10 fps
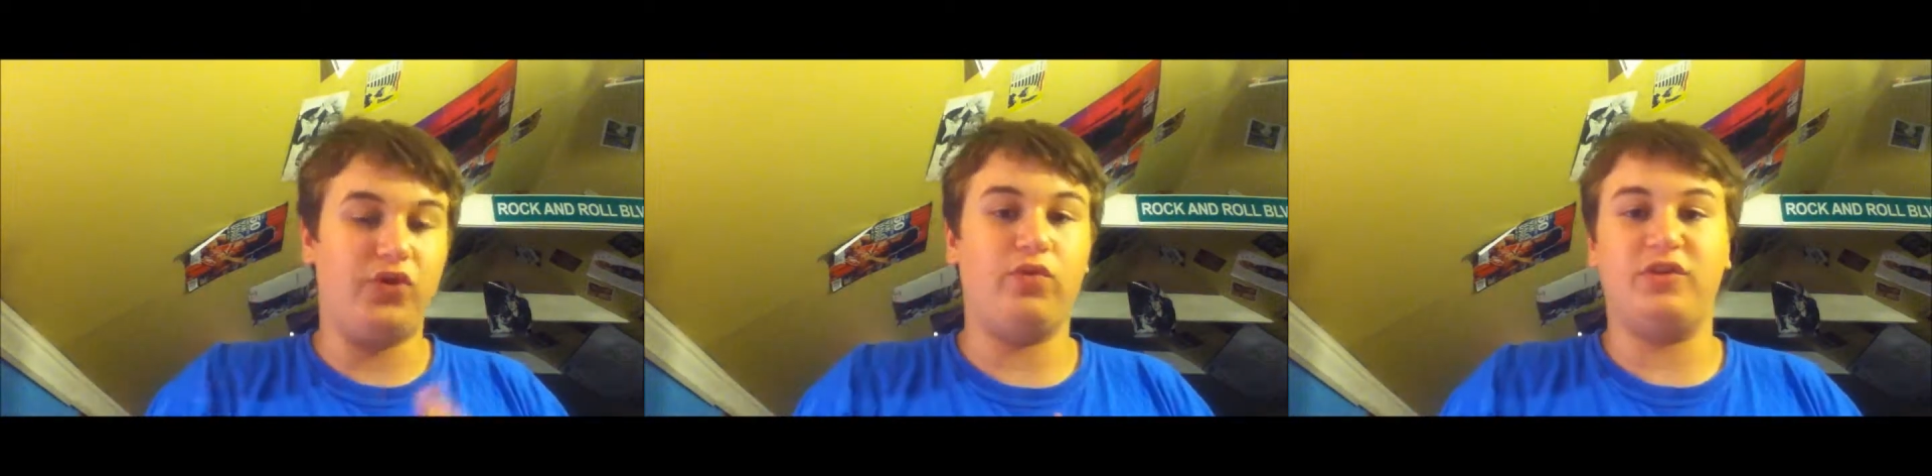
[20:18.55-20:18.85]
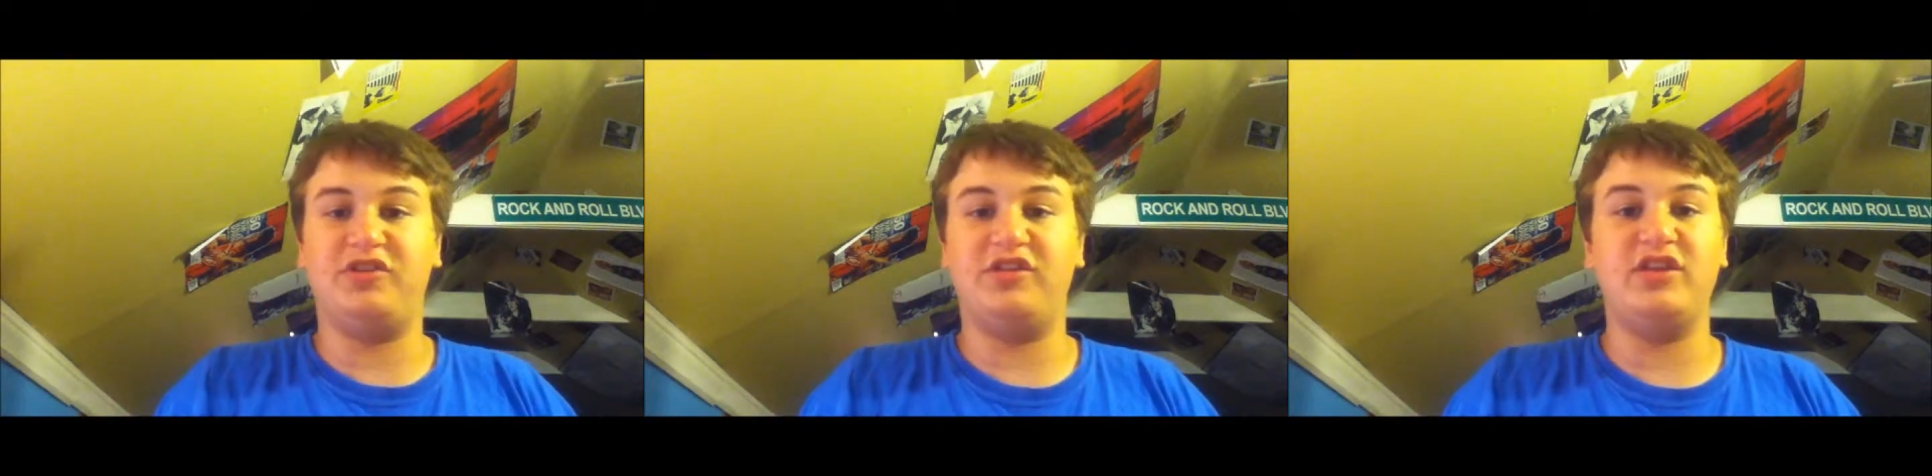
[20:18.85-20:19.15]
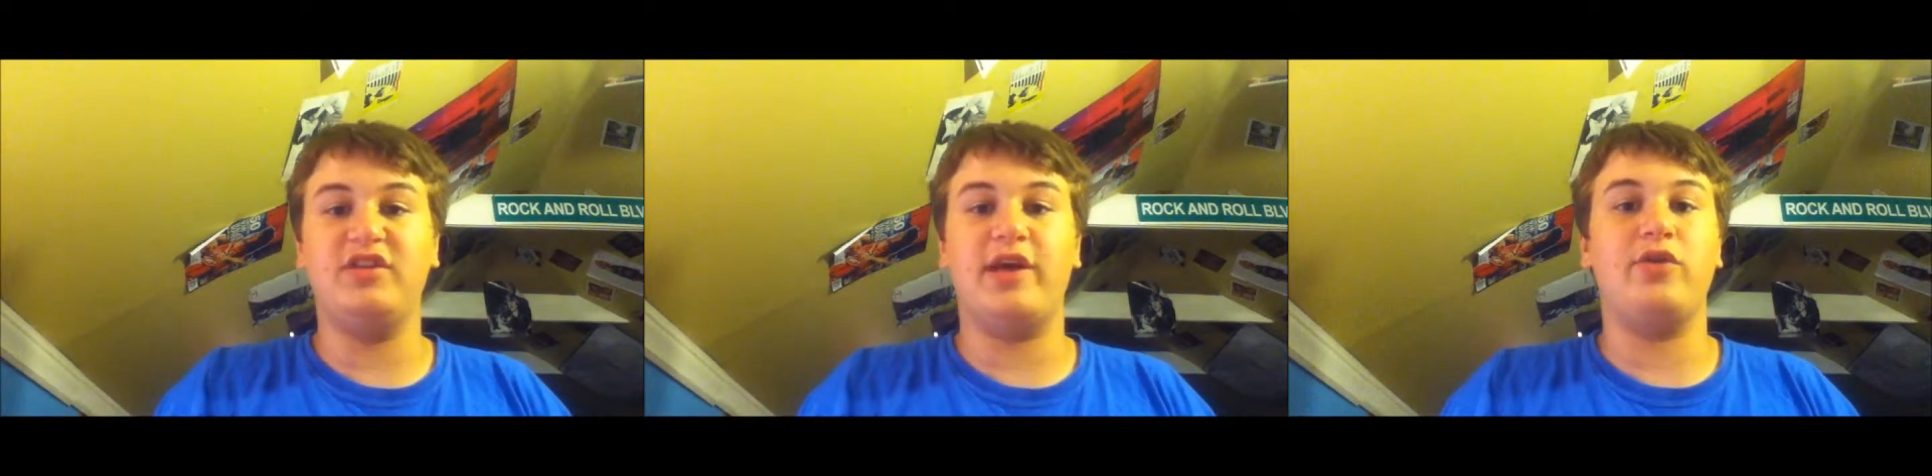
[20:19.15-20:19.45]
your
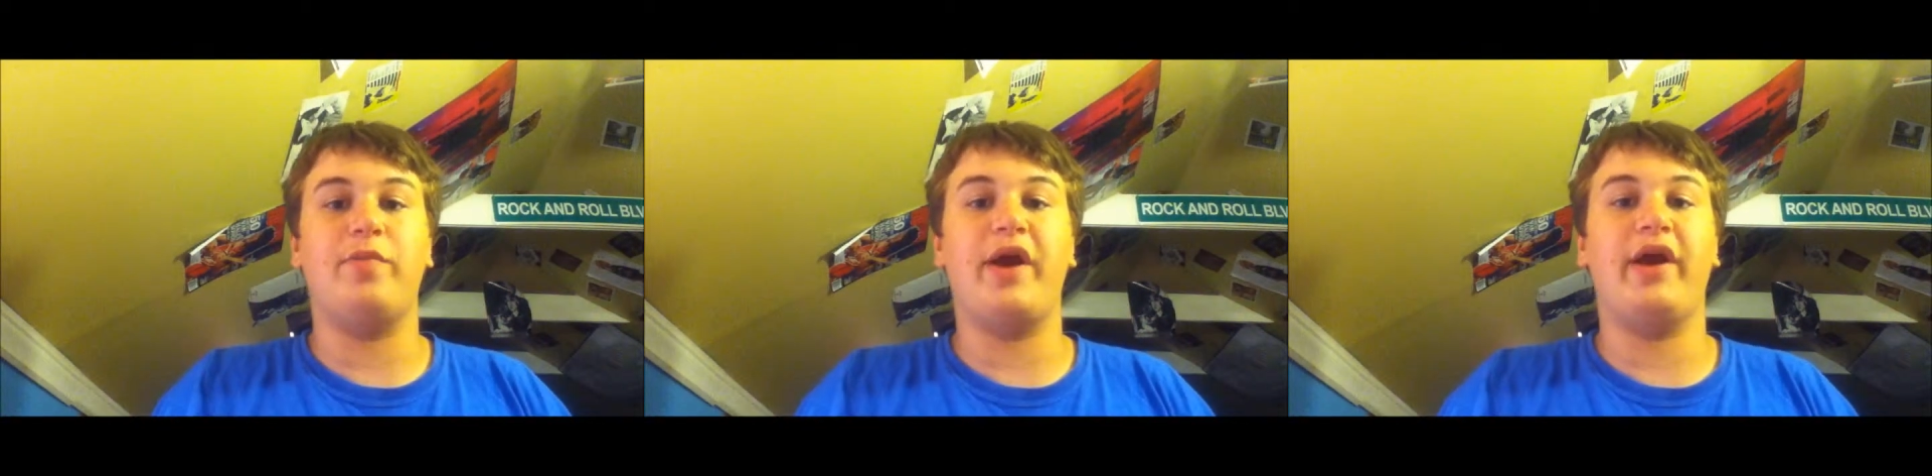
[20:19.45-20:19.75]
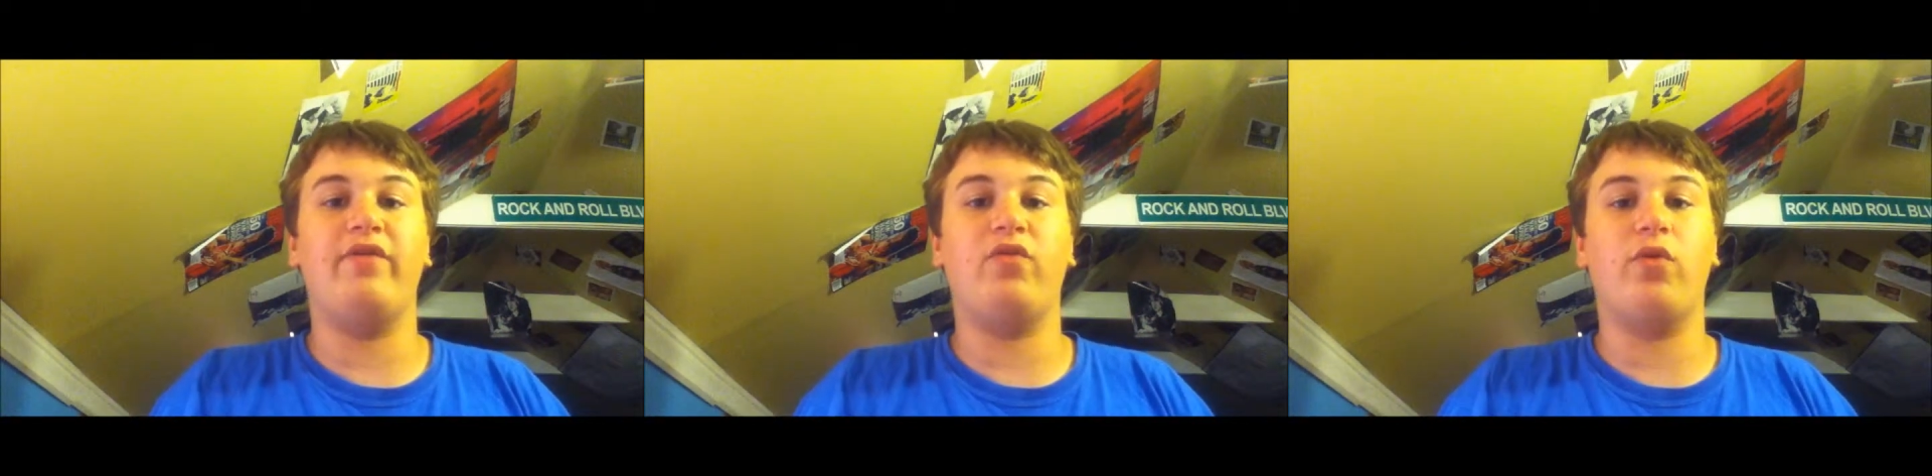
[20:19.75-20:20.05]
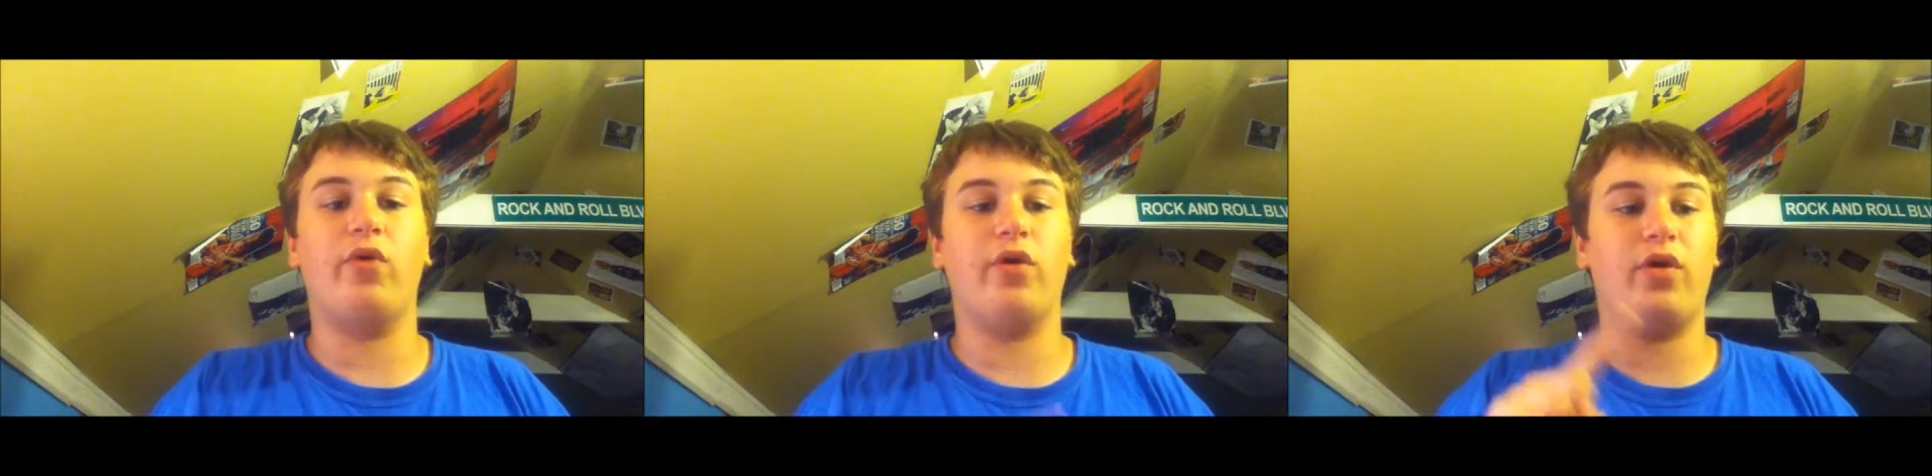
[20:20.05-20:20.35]
receipt that you paid
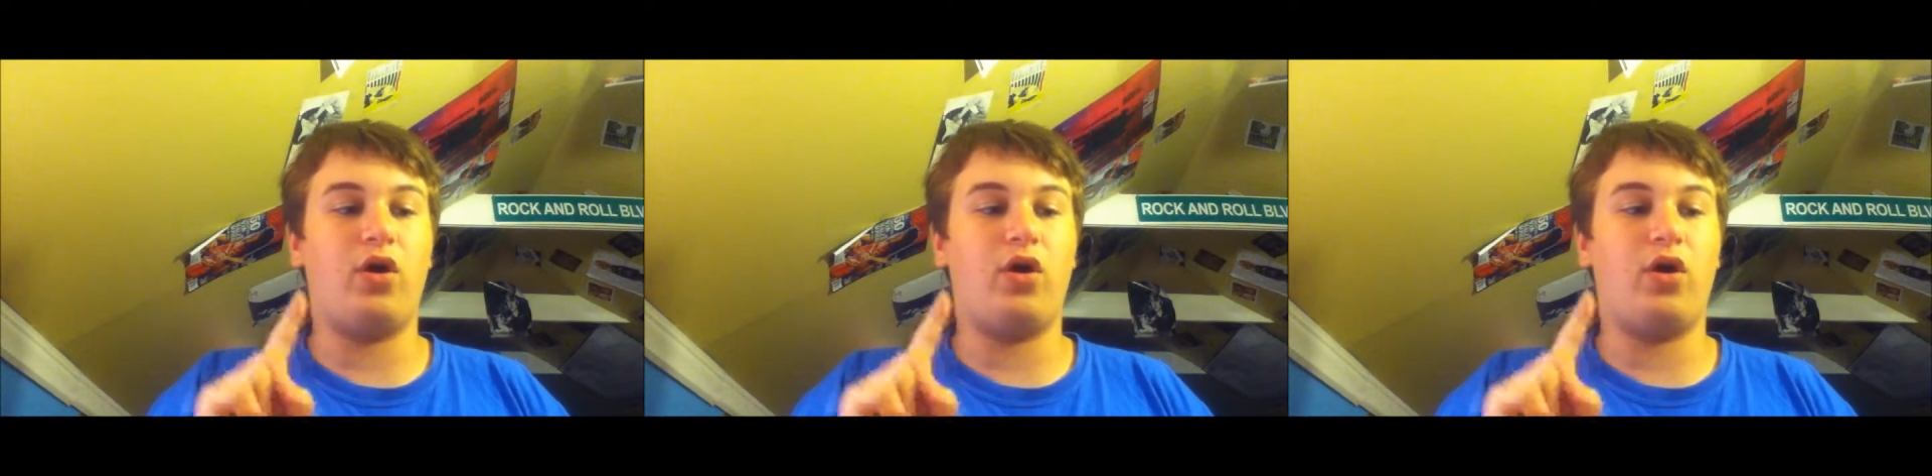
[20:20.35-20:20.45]
for,